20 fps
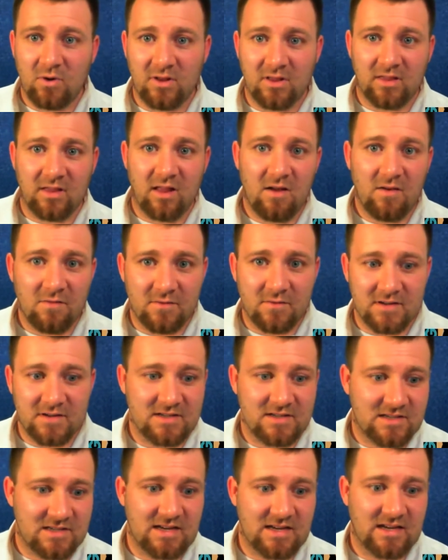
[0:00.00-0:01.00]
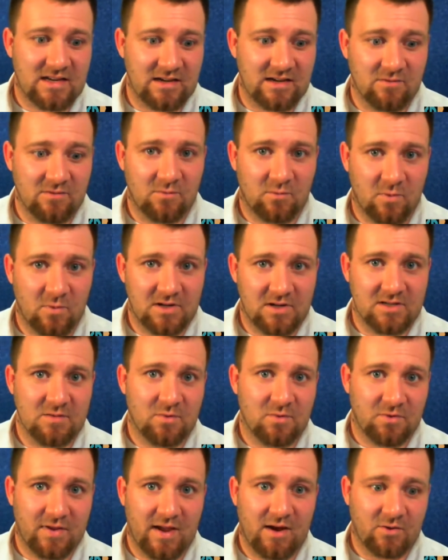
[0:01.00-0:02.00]
I would love to see
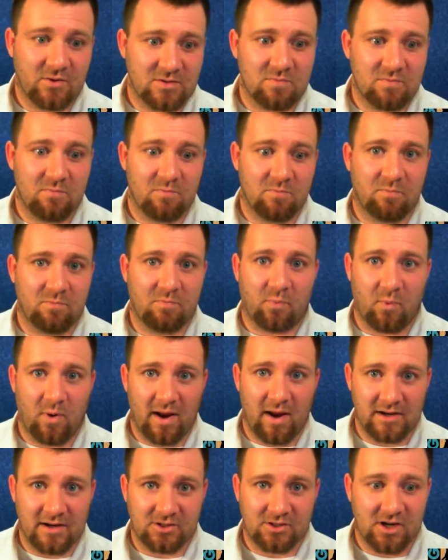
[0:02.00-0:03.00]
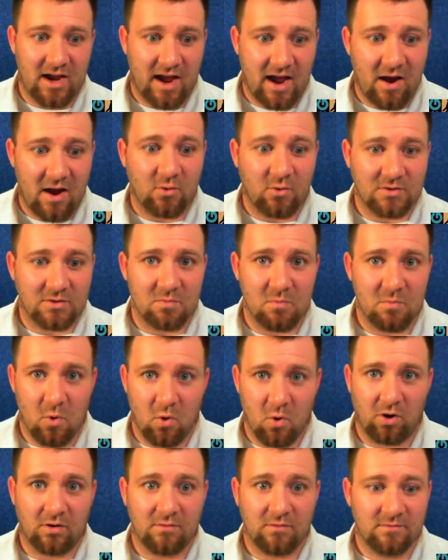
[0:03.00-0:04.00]
Reasonable Doubts branch out
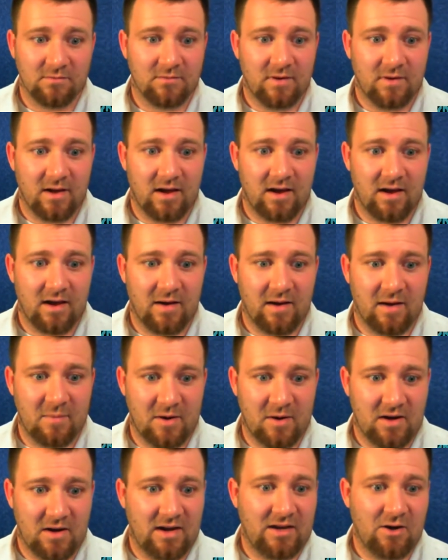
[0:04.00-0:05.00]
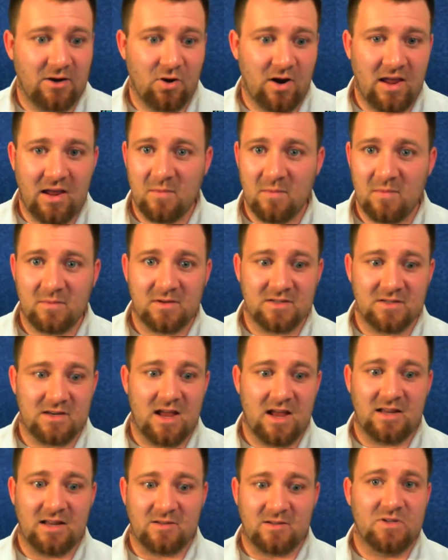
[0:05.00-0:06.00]
more. And your name does
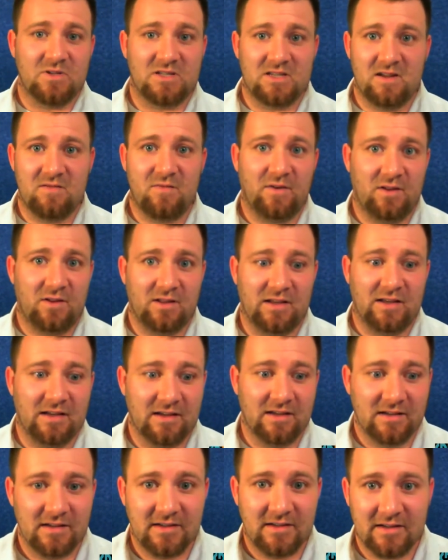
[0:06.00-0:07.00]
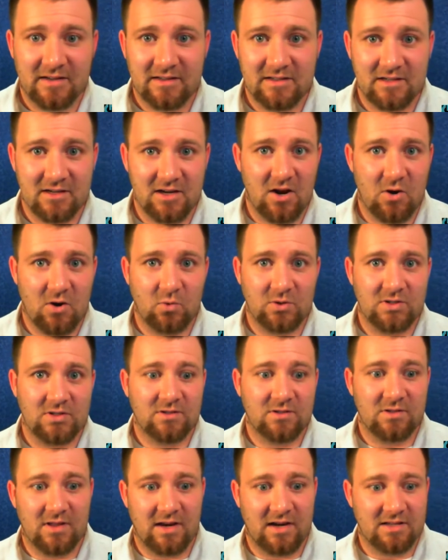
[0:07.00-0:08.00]
not specifically
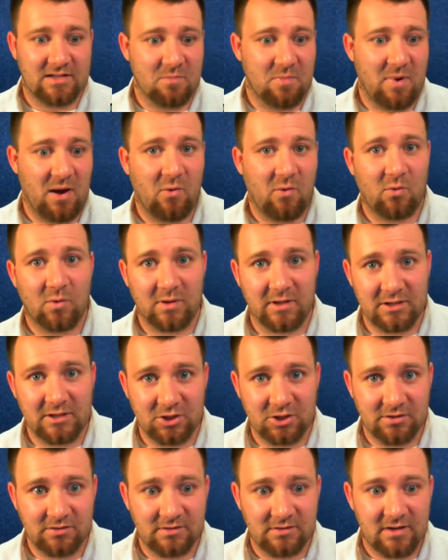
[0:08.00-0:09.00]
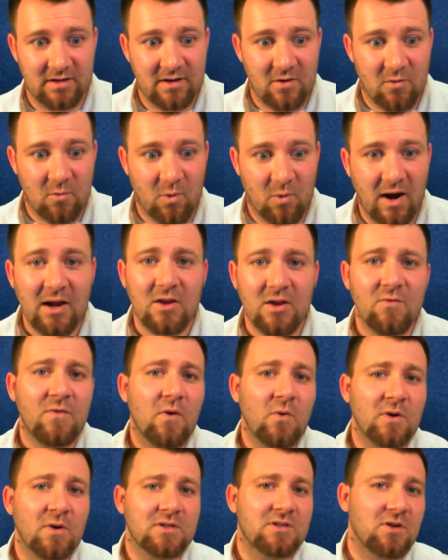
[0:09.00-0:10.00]
denote that it's about religion. Why do you
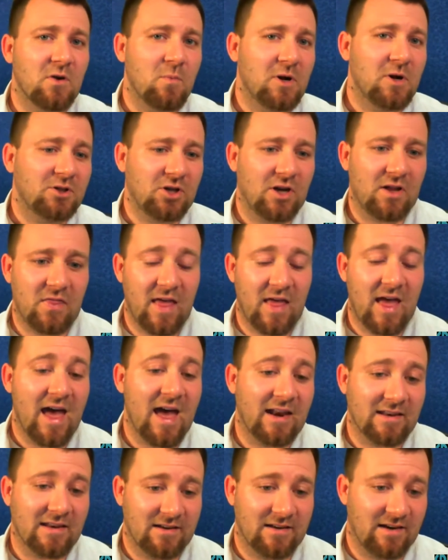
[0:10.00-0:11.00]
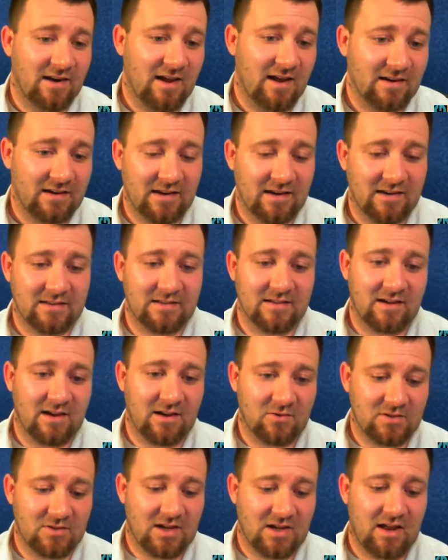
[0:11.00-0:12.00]
focus so much on that and not get
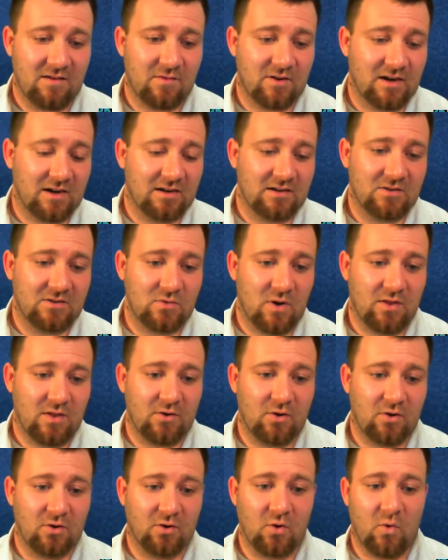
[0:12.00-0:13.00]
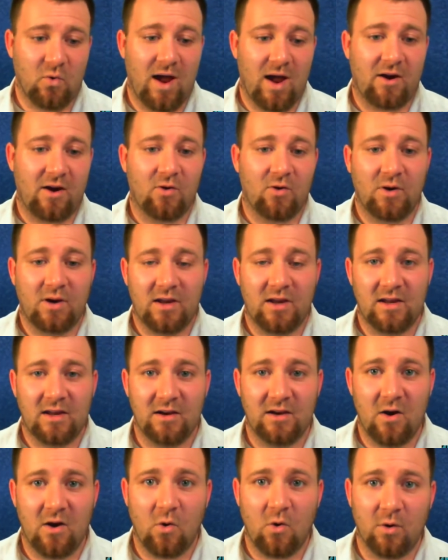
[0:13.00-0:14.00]
outside of it into other quackery
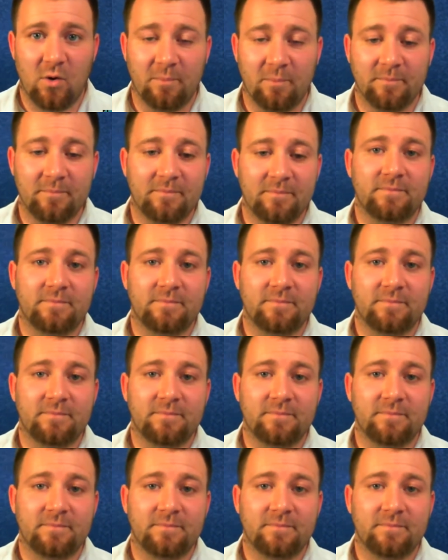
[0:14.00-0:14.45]
and hokum?